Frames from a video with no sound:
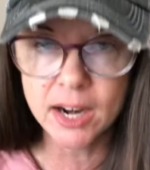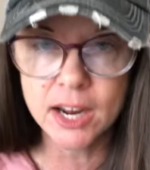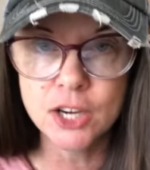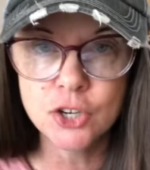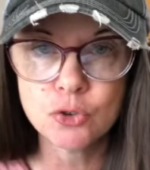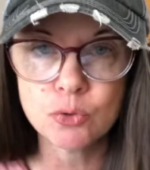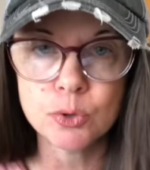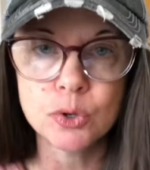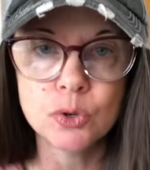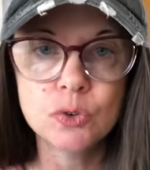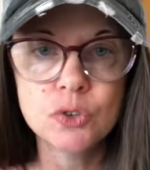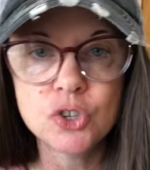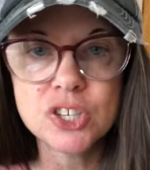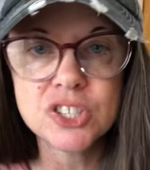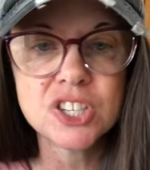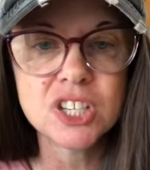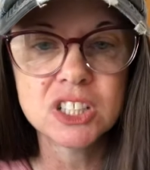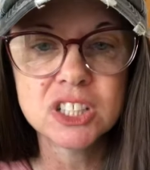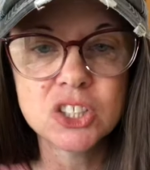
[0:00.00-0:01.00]
I drew
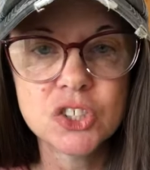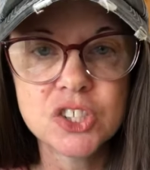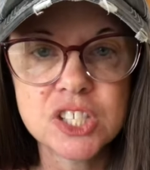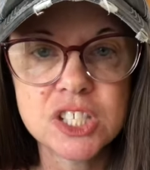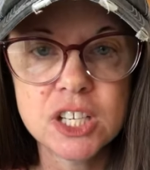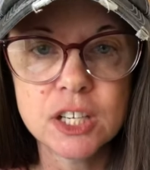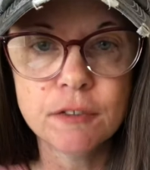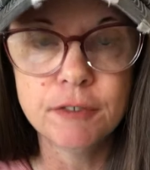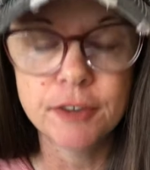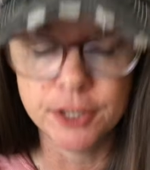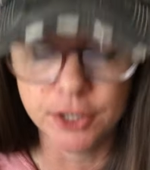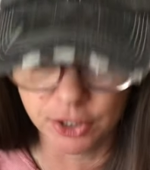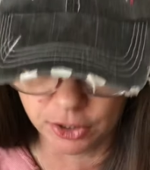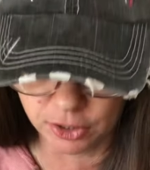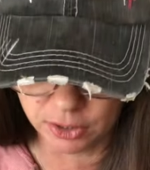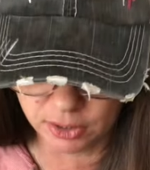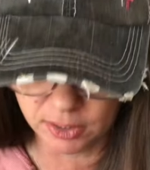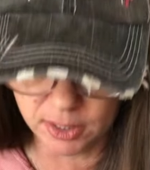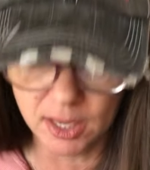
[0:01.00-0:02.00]
just a little stick
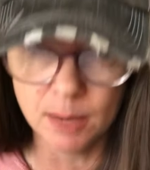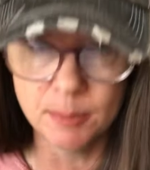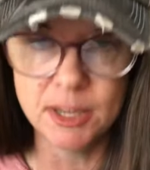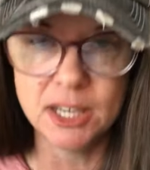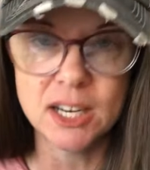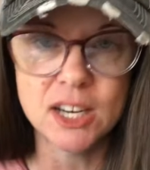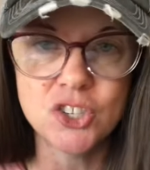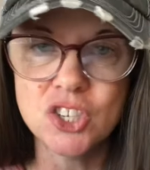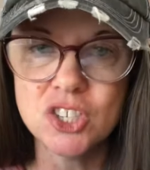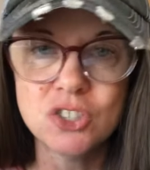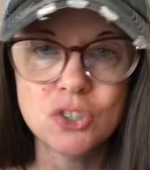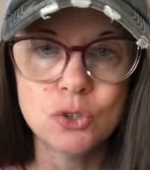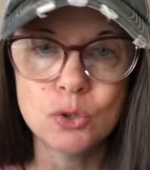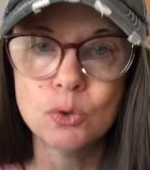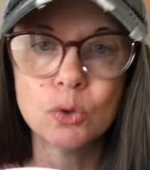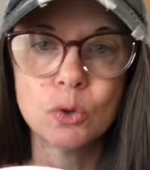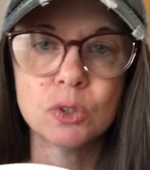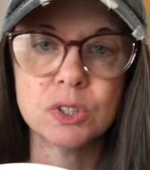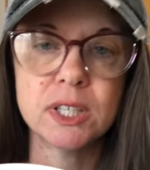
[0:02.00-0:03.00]
figure. I just
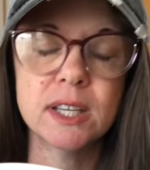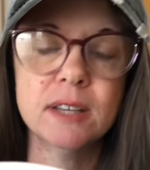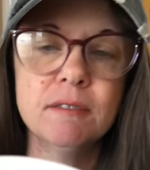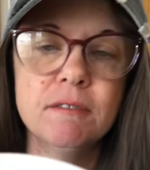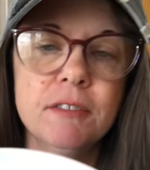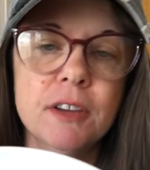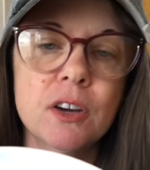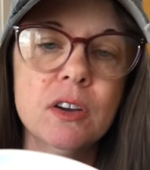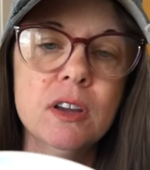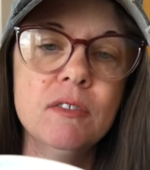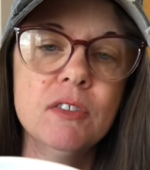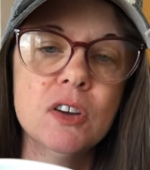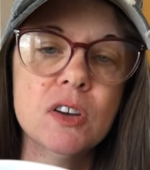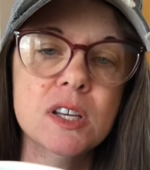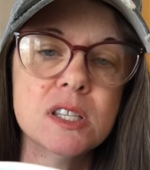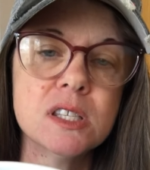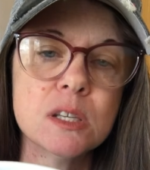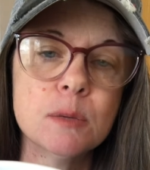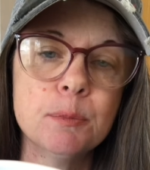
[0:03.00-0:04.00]
doodled it. Very,
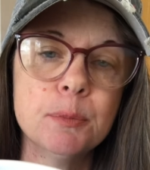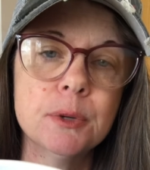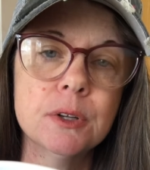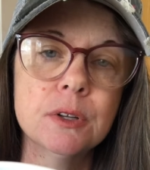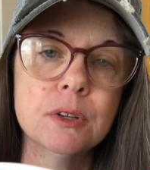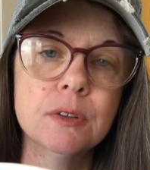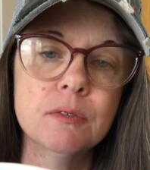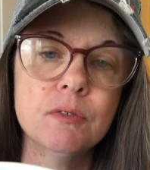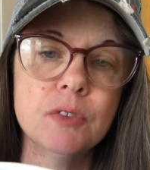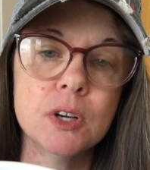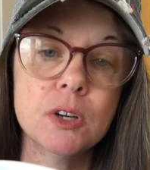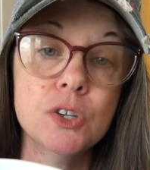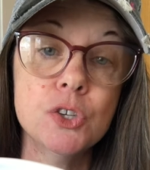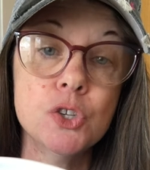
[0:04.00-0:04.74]
very simple, very